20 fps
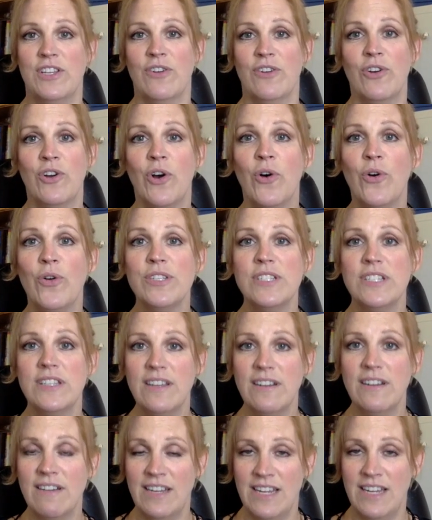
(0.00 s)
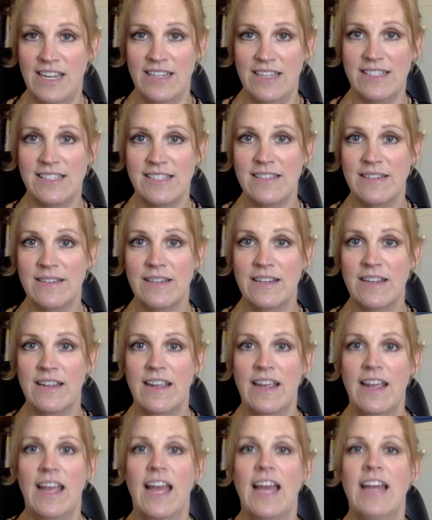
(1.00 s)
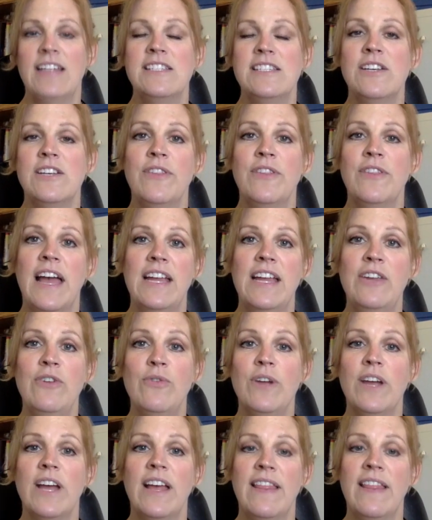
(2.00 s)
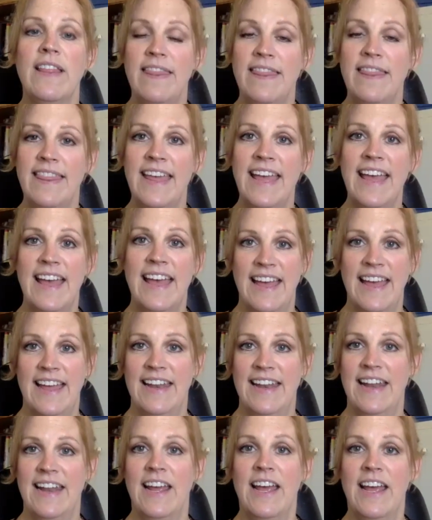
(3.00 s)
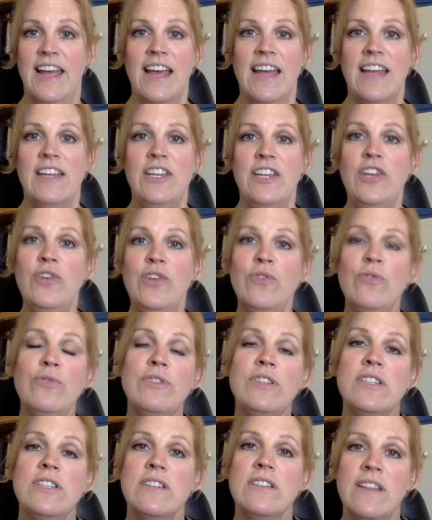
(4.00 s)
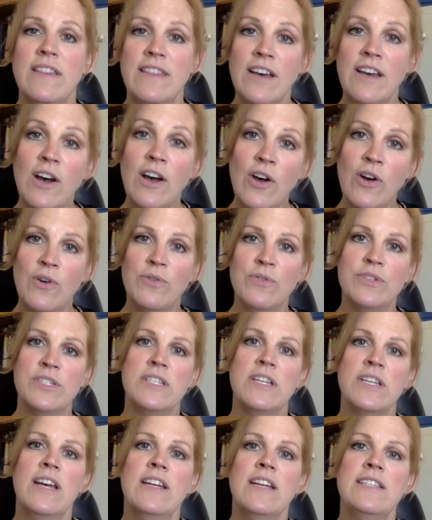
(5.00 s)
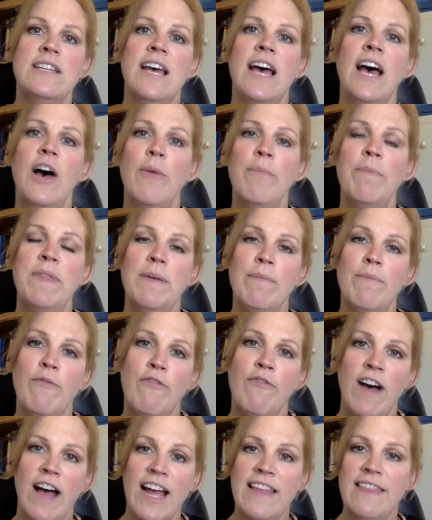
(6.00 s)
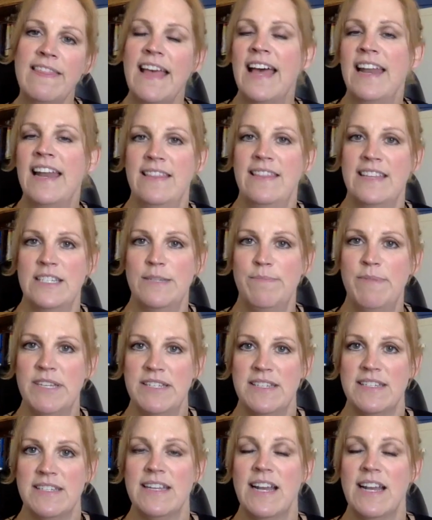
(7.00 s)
their goals, and their needs. And so that you can then use those to help them find that in this business.